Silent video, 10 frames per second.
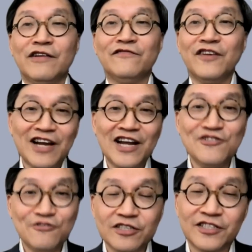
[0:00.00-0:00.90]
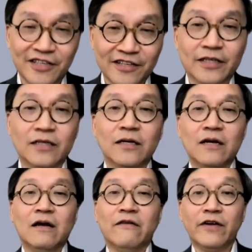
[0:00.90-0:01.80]
Very interestingly,
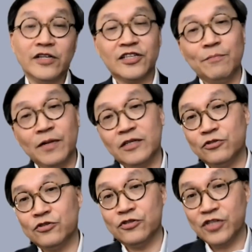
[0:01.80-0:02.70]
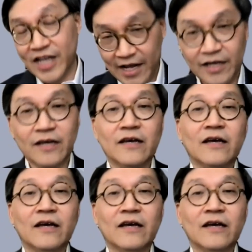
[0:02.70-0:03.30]
very similar to today,